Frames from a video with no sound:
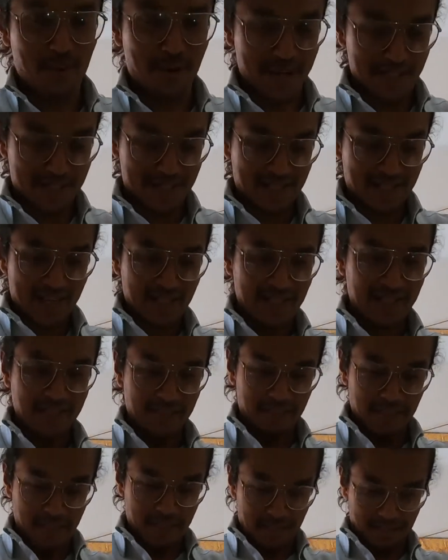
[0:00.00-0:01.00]
exciting
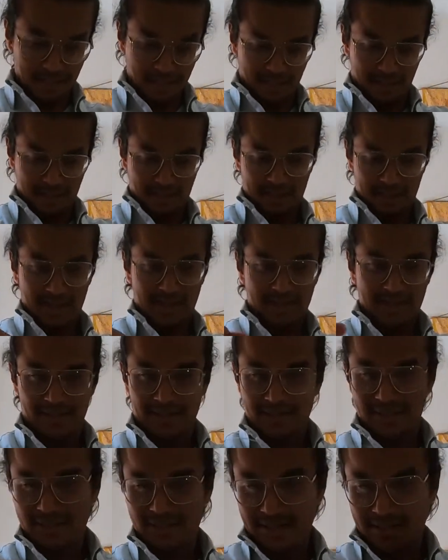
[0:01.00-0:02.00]
bit.
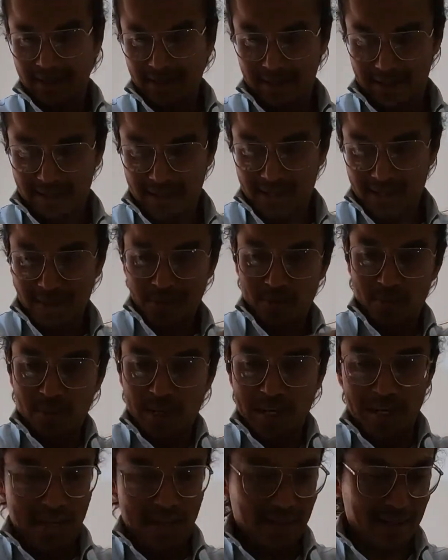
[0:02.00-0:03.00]
Can't
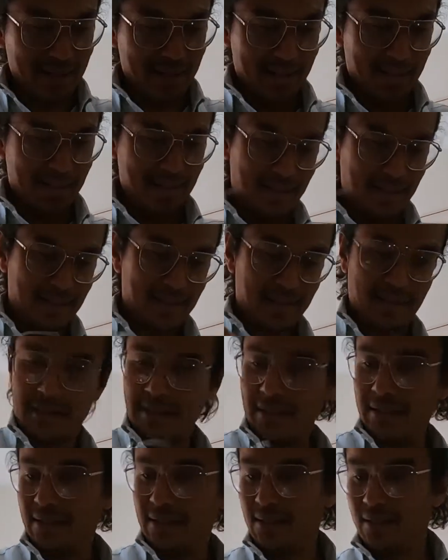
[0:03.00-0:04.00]
wait.
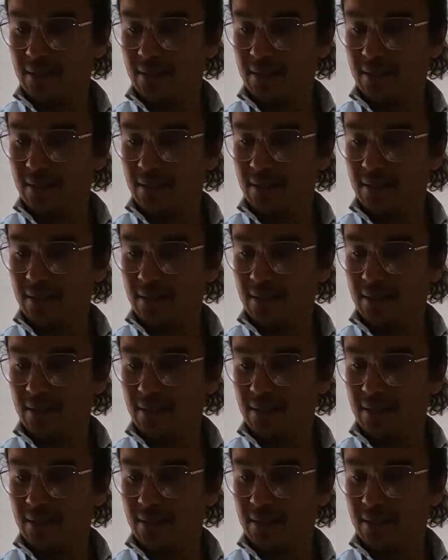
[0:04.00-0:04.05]
Okay.